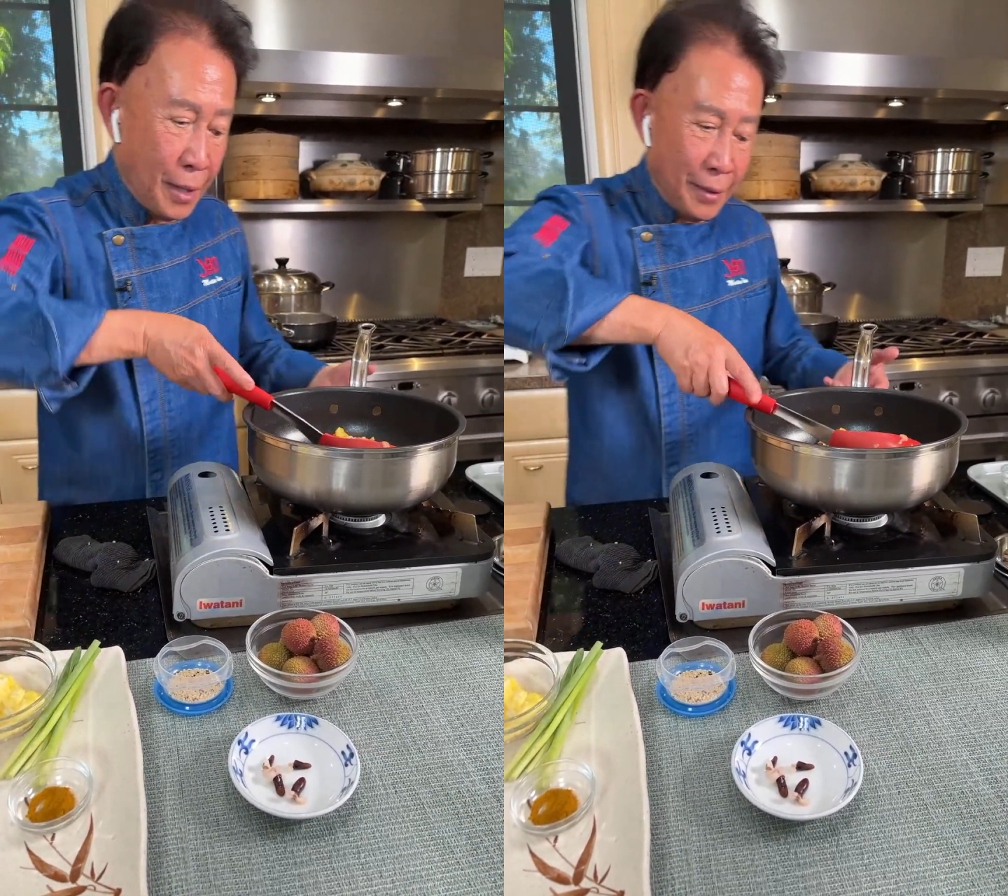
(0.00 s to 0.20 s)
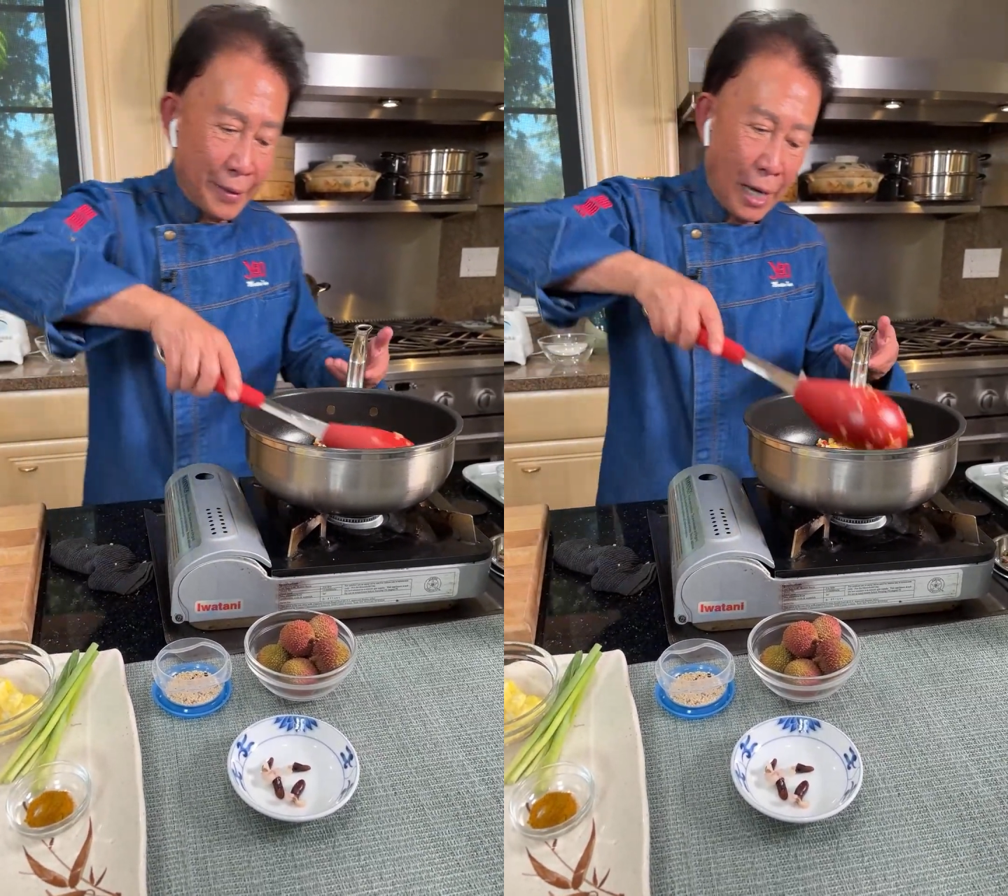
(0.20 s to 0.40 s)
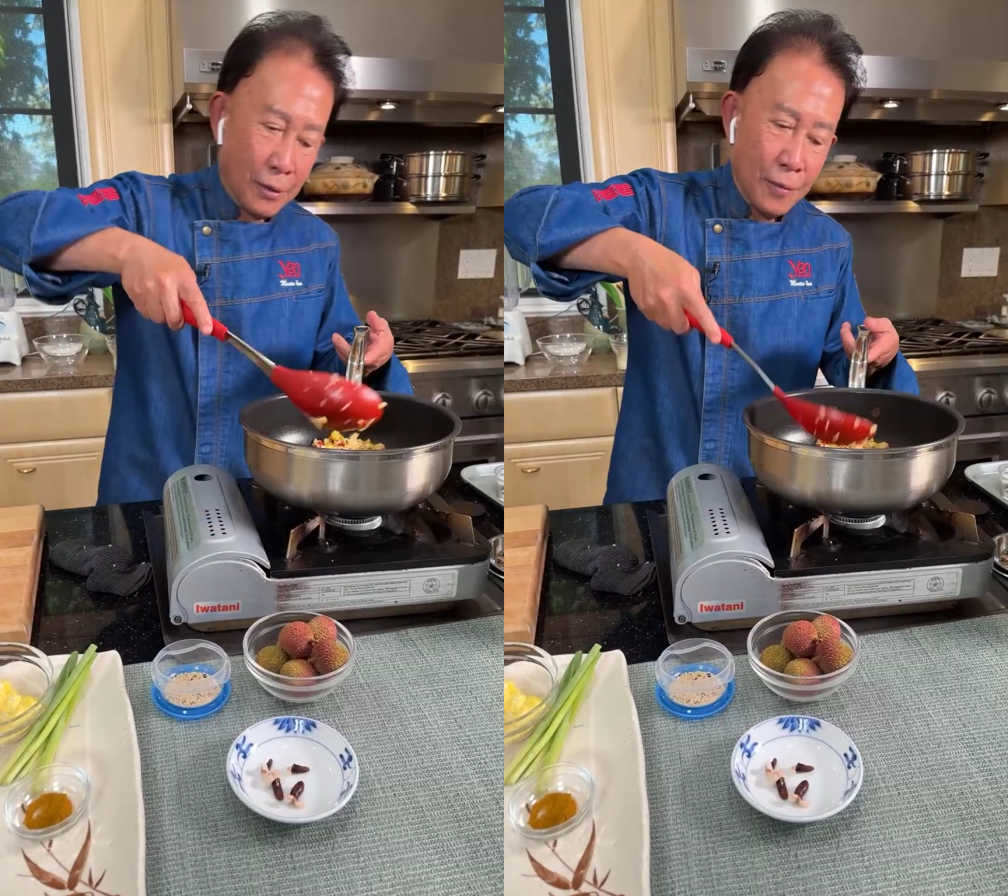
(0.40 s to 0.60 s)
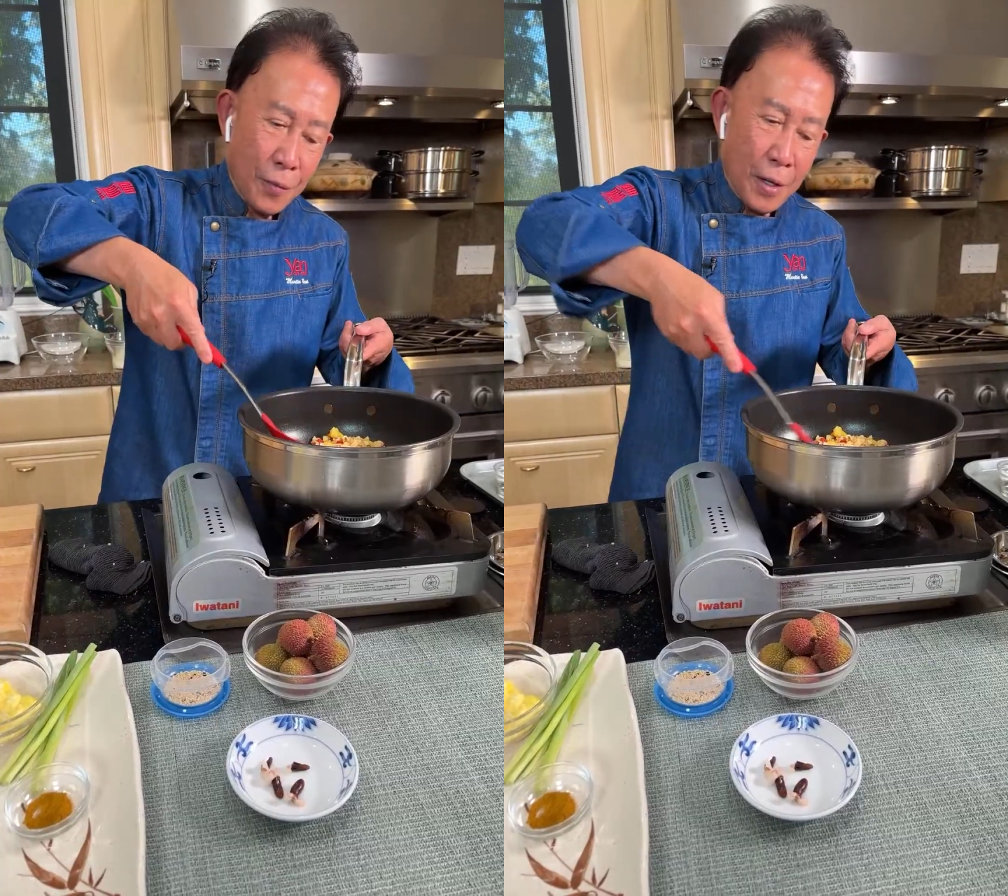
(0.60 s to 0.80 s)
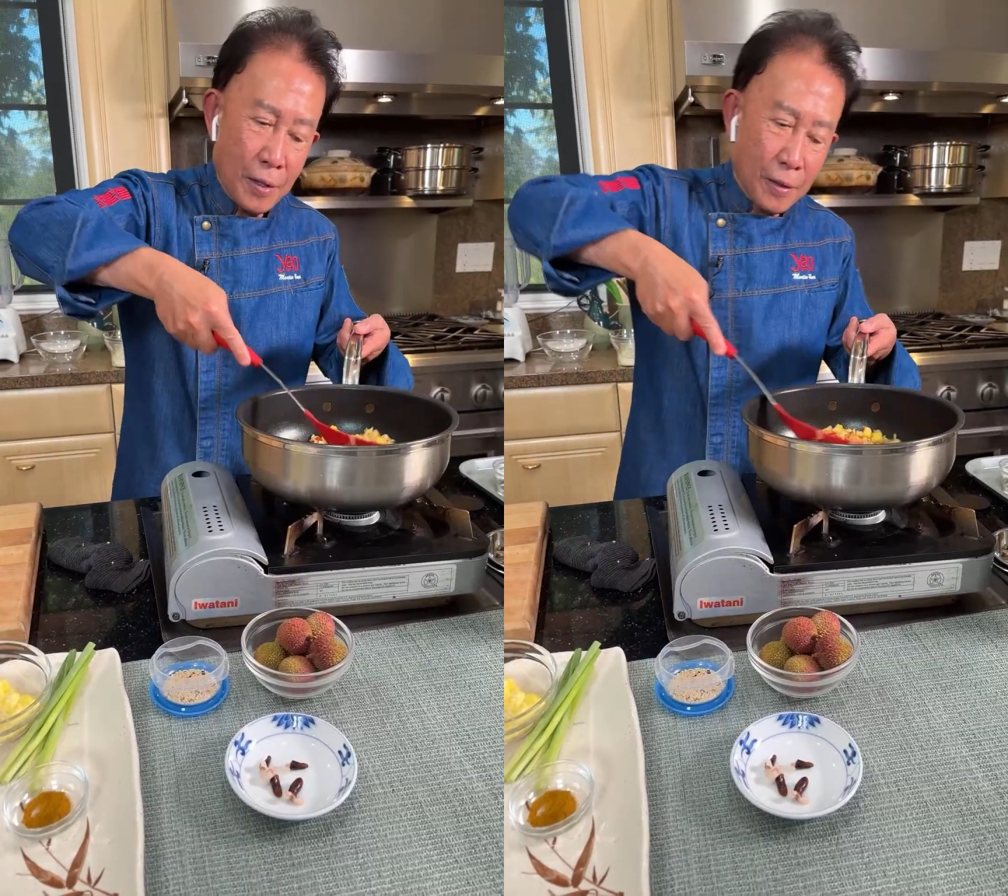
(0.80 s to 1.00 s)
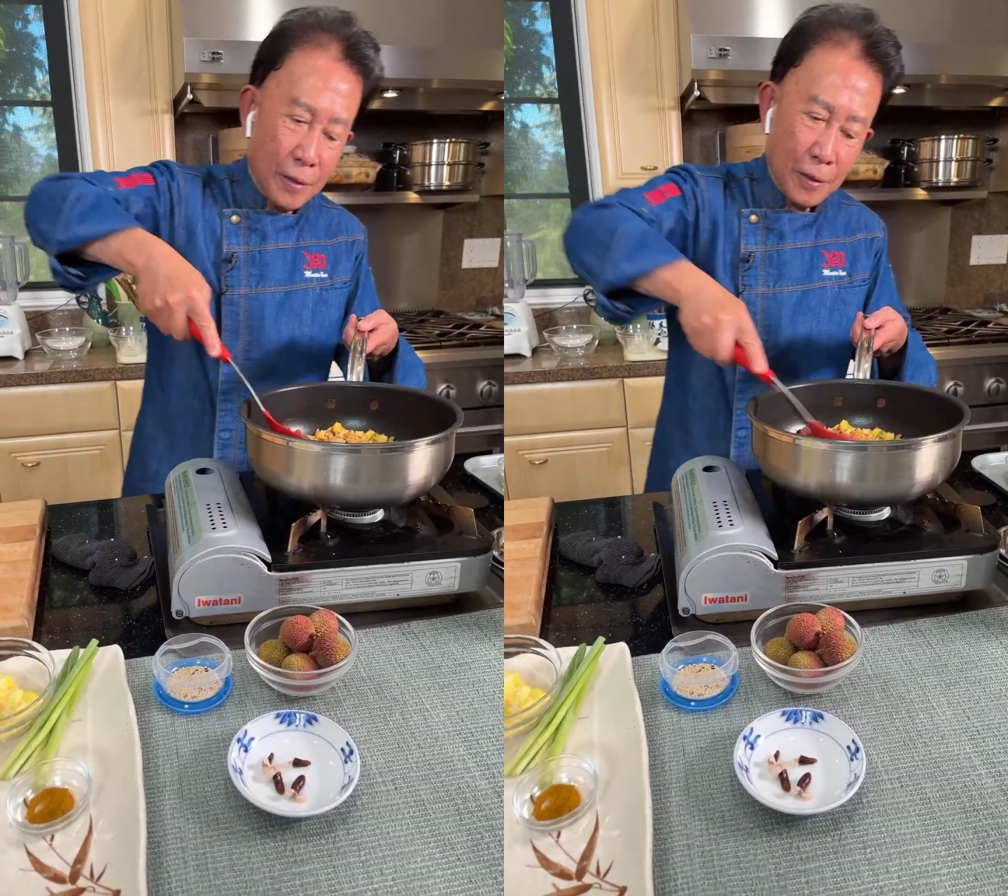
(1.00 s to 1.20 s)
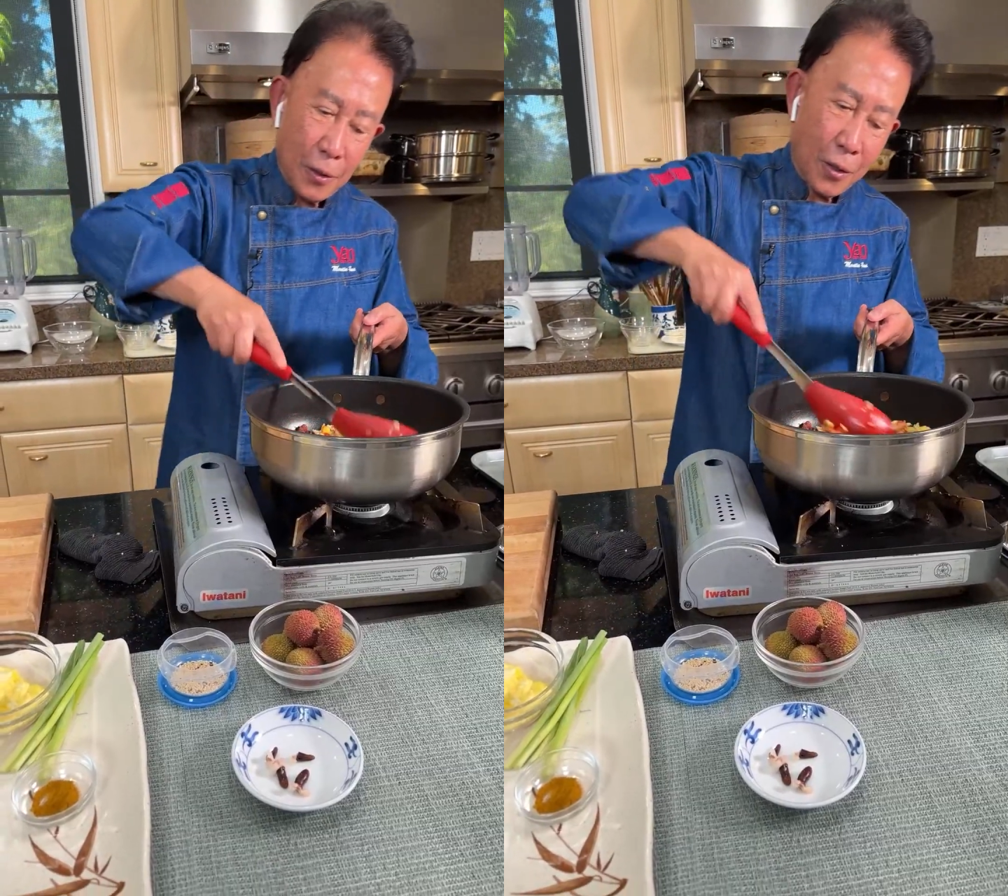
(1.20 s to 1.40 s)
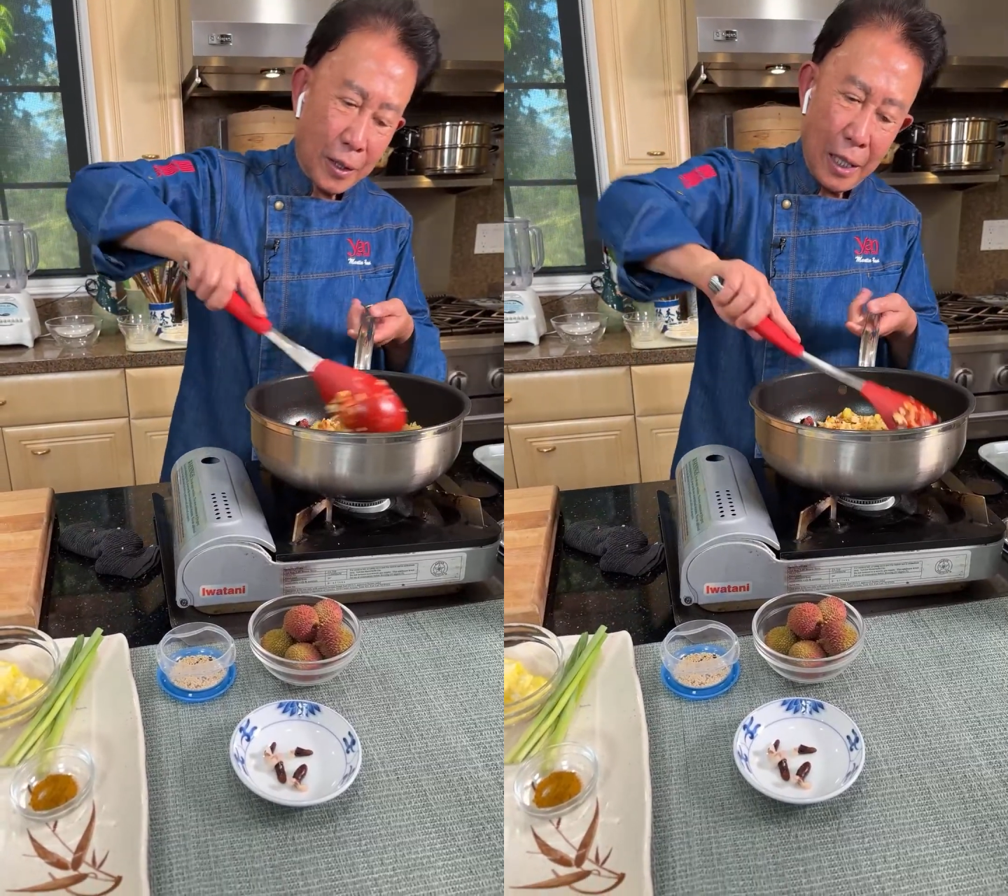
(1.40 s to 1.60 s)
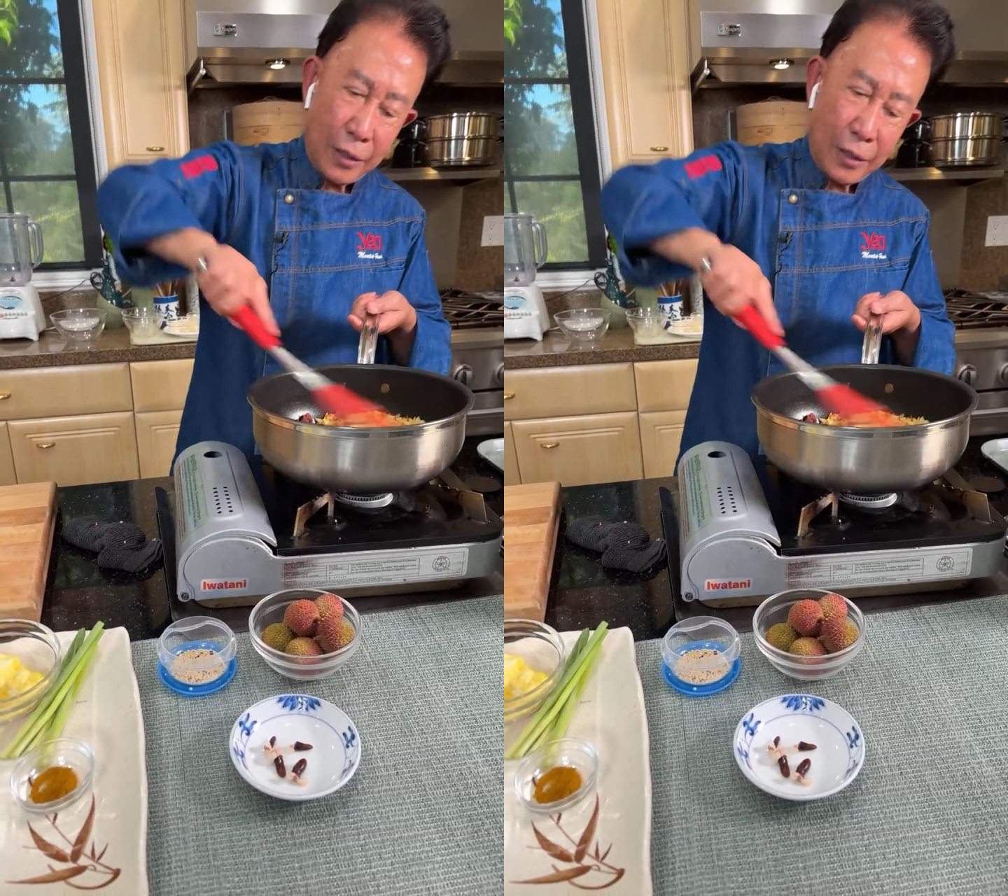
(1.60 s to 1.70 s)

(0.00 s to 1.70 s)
Now, look at that,